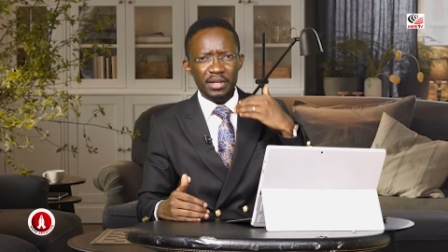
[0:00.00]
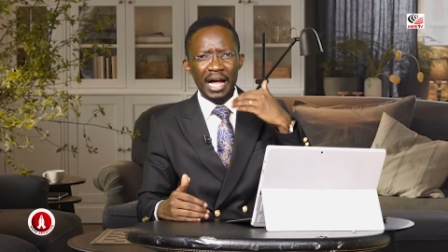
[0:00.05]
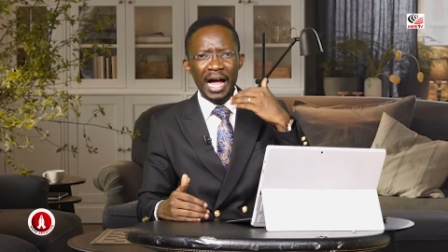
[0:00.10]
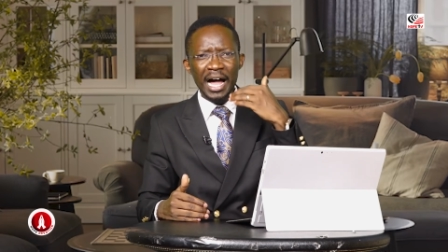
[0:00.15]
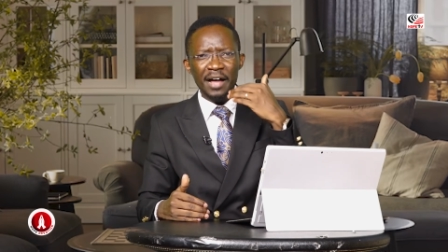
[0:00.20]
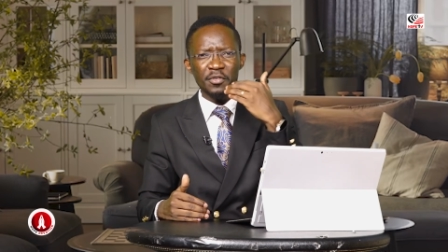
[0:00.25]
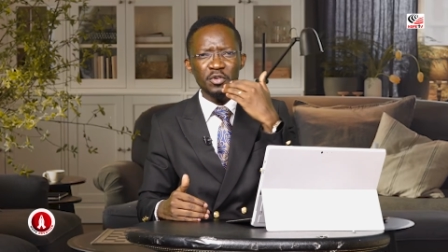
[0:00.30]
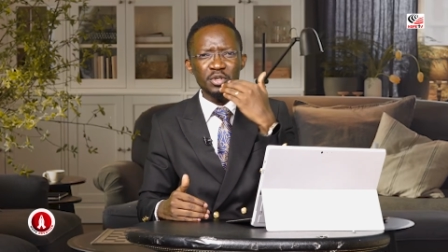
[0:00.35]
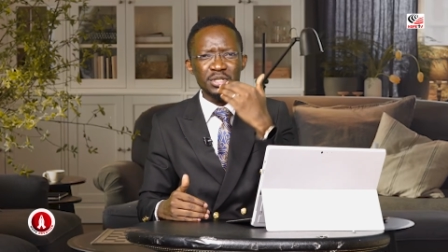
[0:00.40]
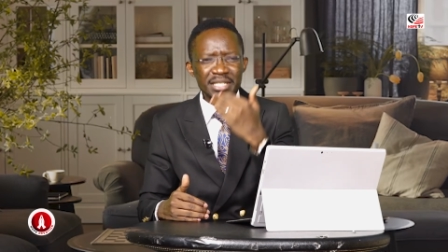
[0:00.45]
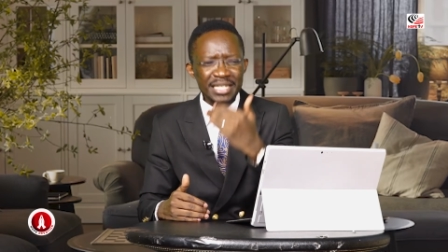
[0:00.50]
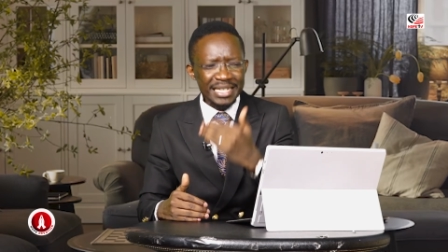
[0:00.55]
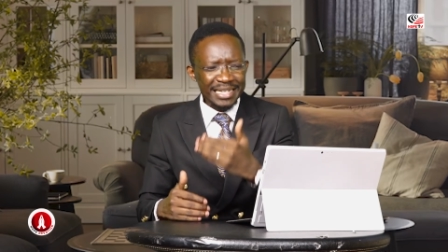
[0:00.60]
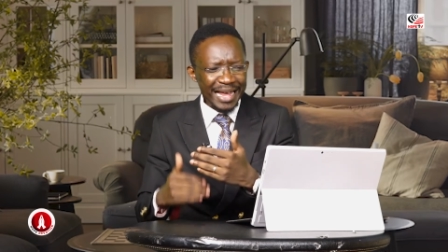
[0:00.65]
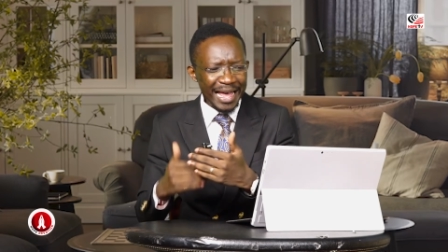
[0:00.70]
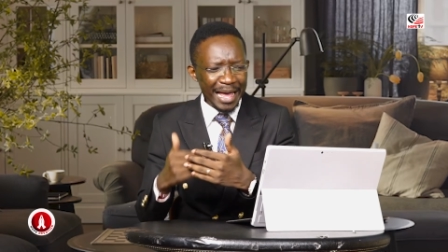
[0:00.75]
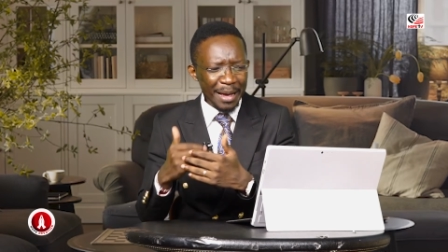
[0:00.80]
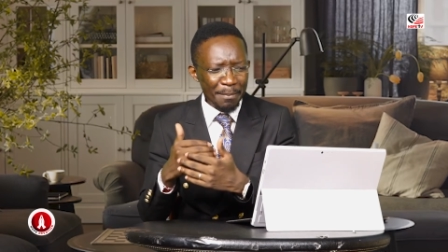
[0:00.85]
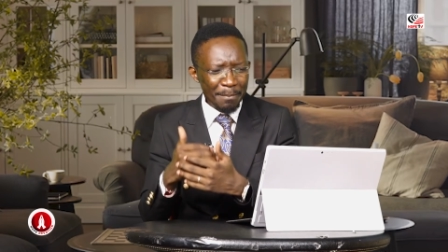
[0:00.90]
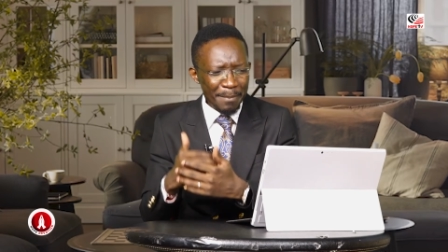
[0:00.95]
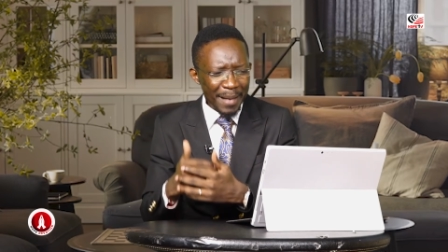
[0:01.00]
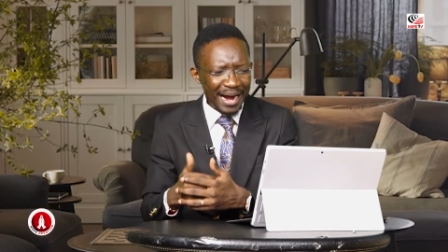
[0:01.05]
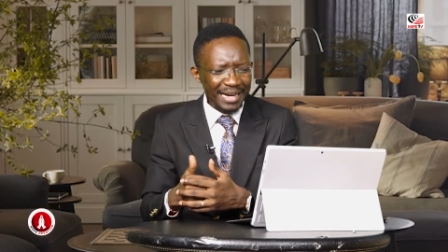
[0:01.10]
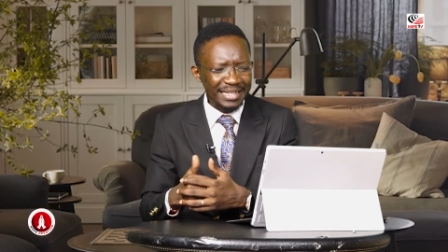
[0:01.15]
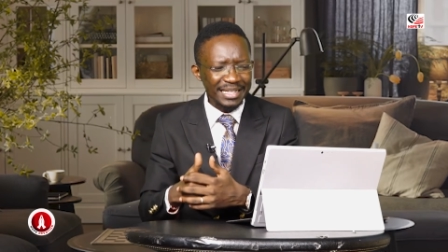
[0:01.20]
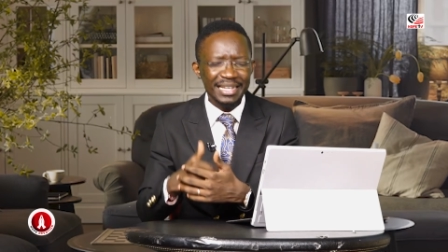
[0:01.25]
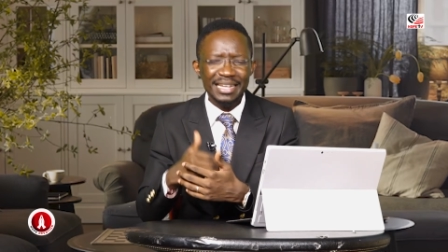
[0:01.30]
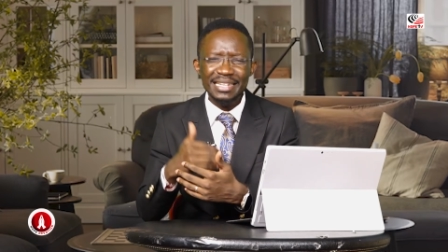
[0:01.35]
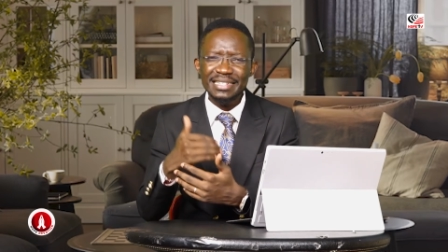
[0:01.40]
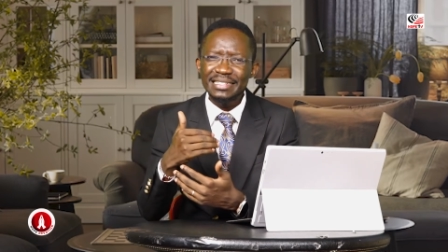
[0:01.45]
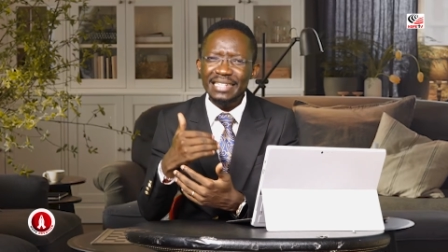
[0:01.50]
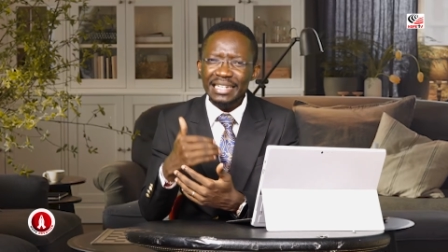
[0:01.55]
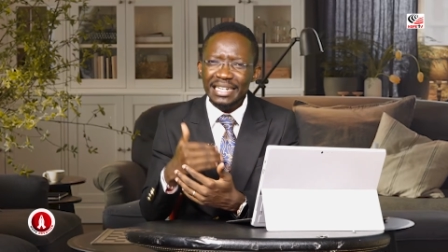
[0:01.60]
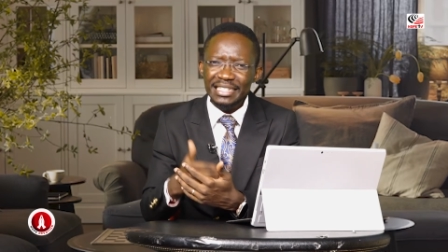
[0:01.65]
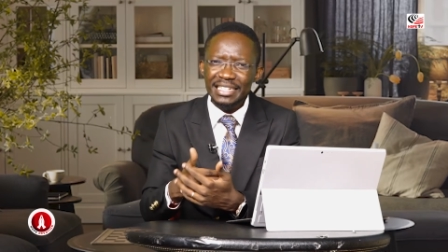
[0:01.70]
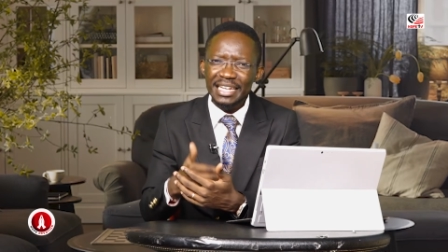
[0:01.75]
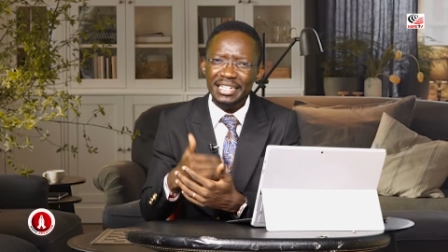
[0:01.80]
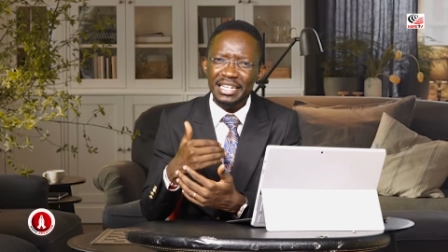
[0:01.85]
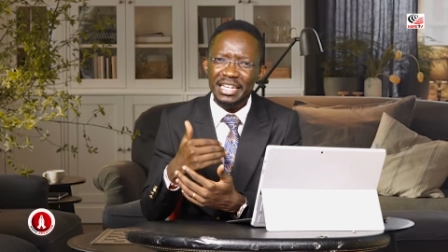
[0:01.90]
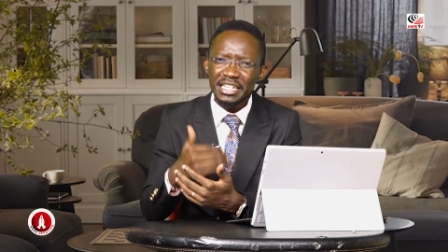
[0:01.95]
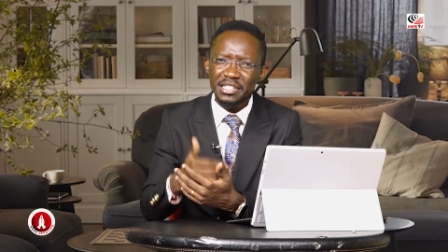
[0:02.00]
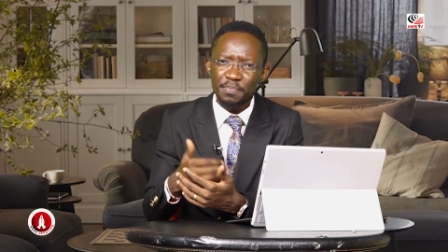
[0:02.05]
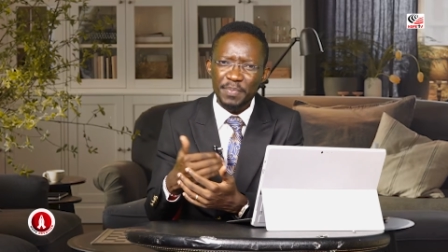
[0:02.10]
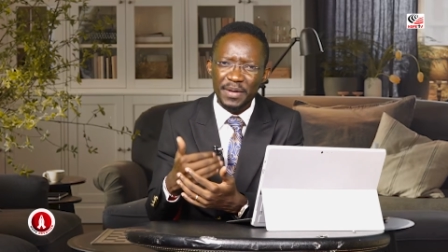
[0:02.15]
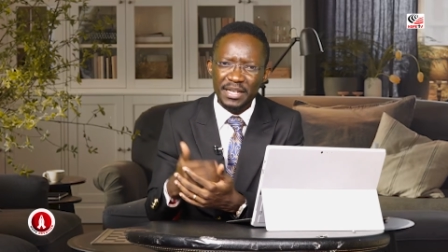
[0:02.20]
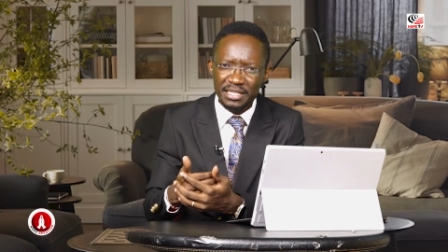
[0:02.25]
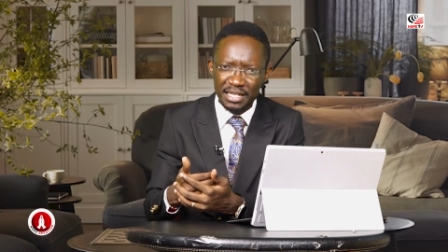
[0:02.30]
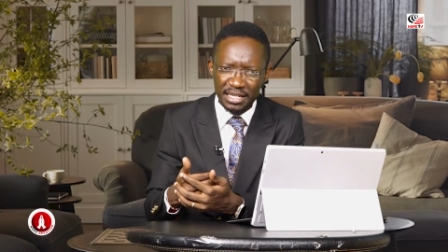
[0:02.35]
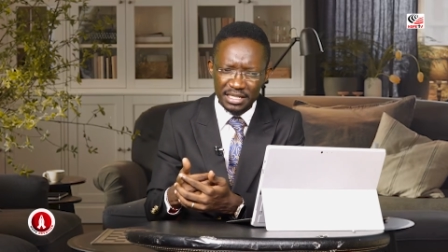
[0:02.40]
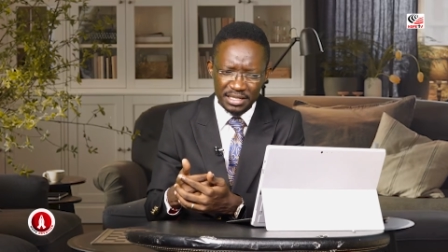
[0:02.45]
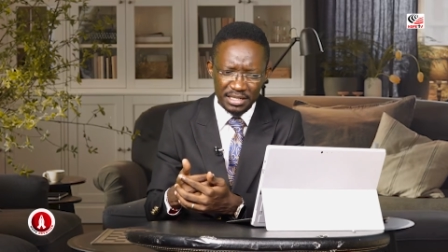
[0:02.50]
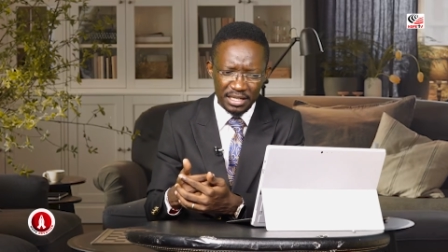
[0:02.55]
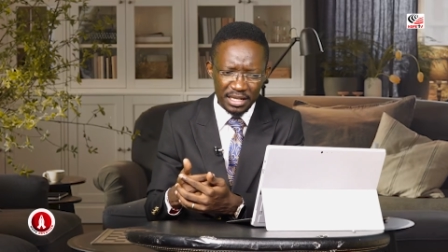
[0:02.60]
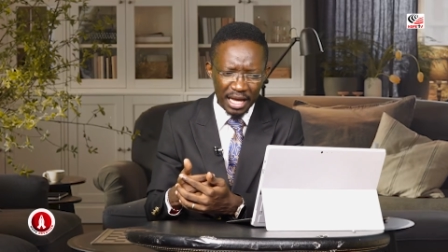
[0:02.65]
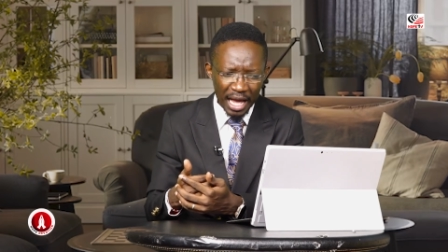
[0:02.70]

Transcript: have you seen a man that is diligent in his business?